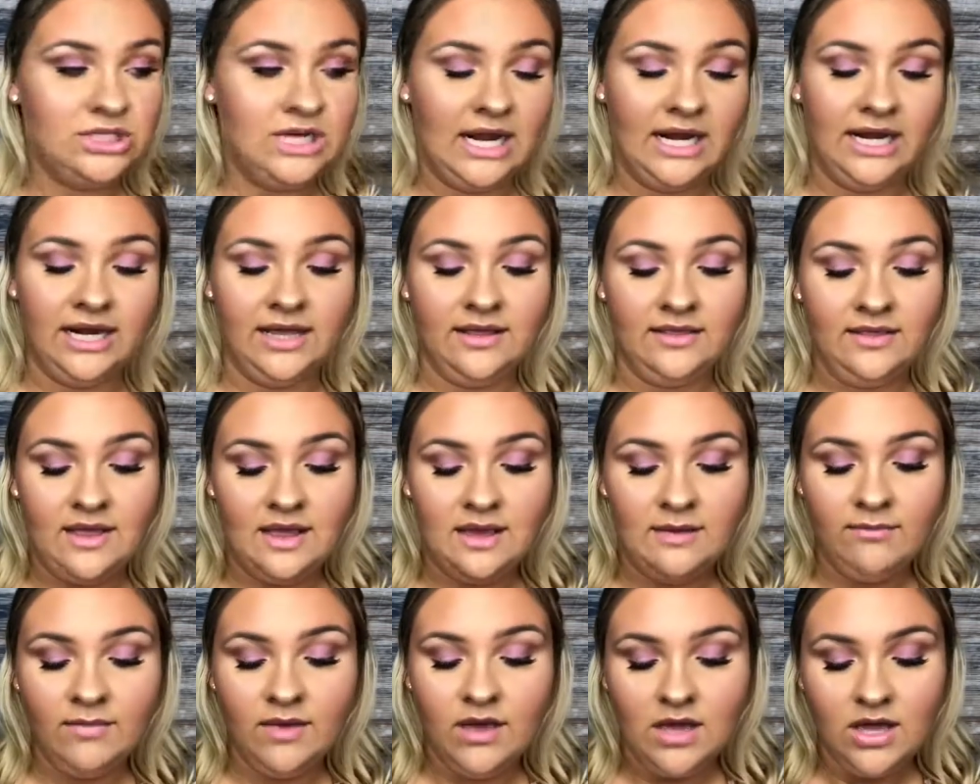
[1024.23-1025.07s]
dent in
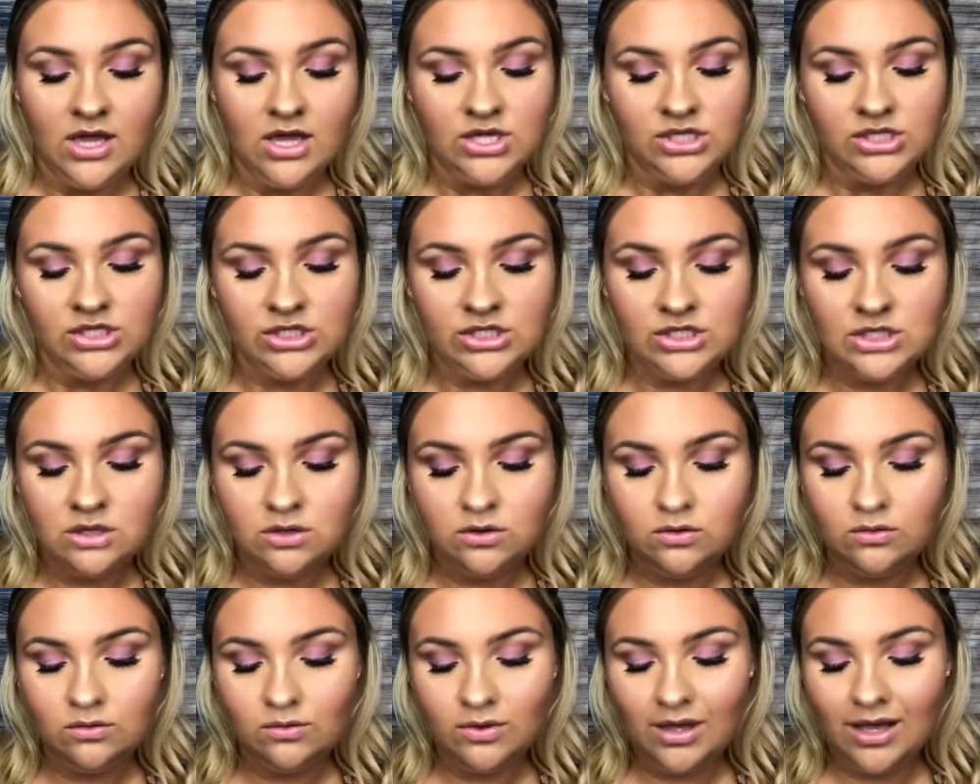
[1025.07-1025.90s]
them.
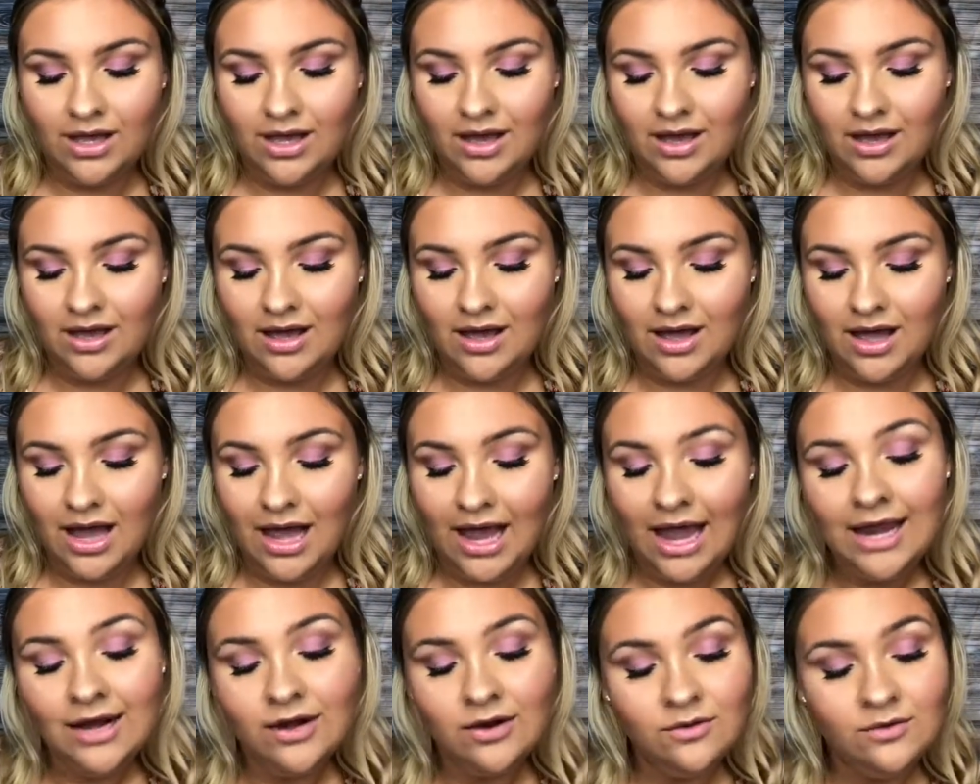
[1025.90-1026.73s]
So
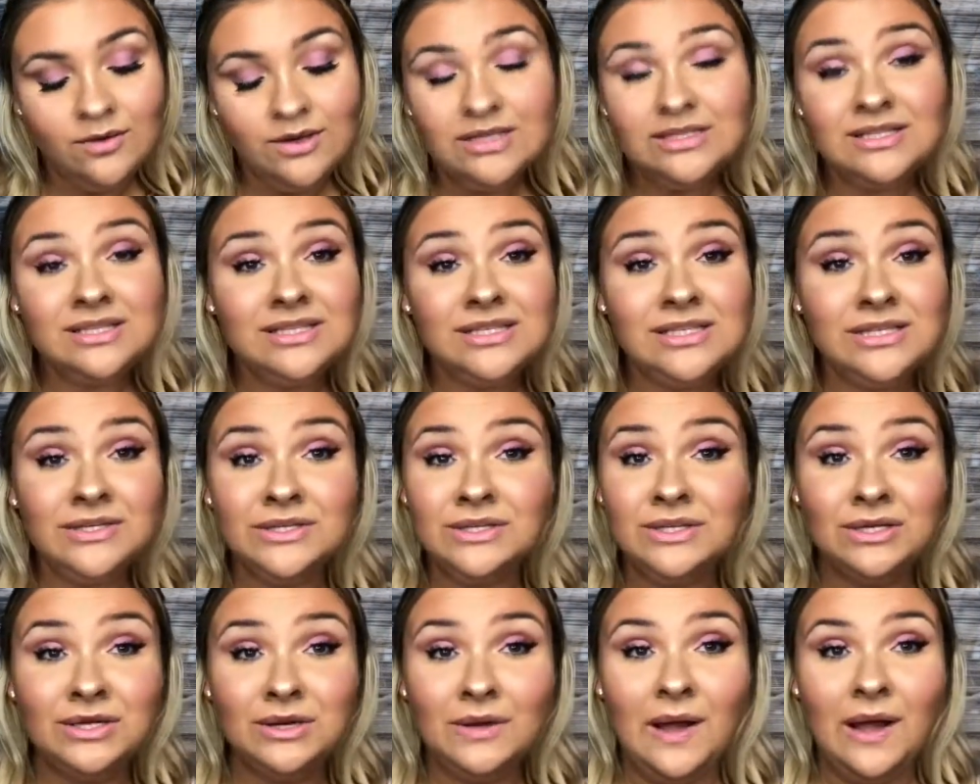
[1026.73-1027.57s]
I don't
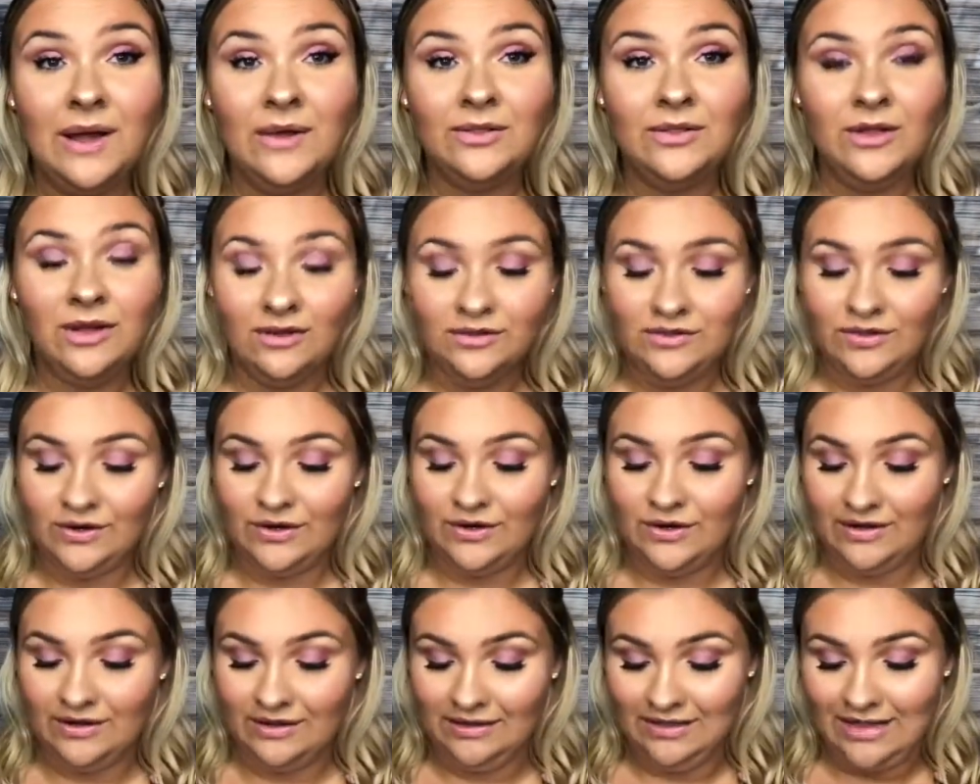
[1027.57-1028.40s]
necessarily know how long they're
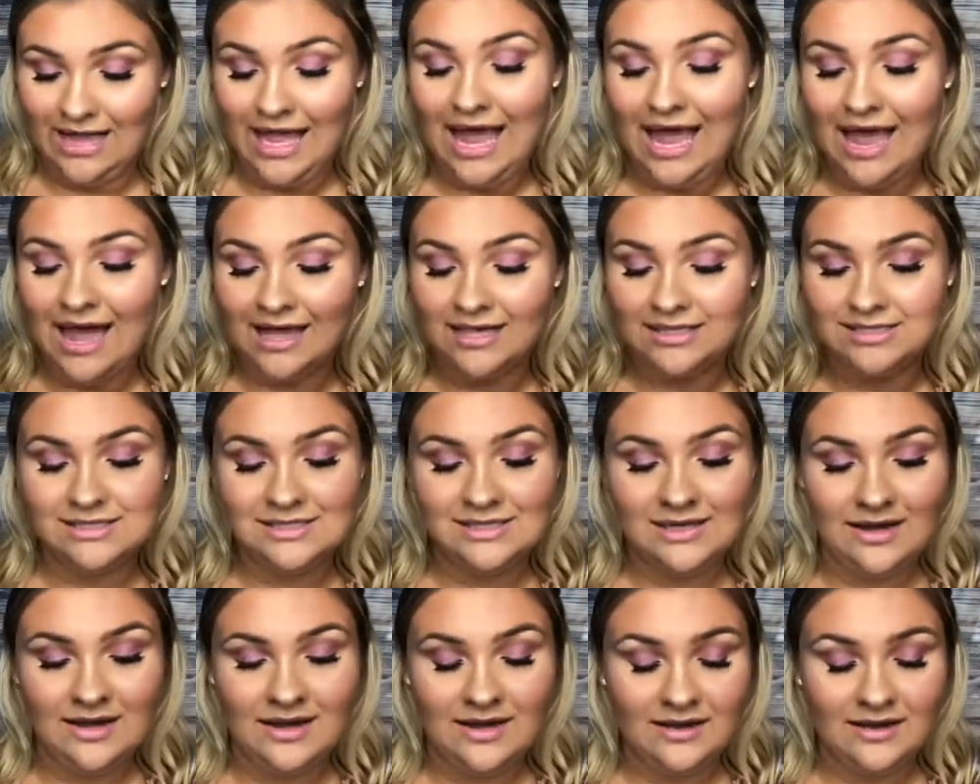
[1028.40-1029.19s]
gonna last,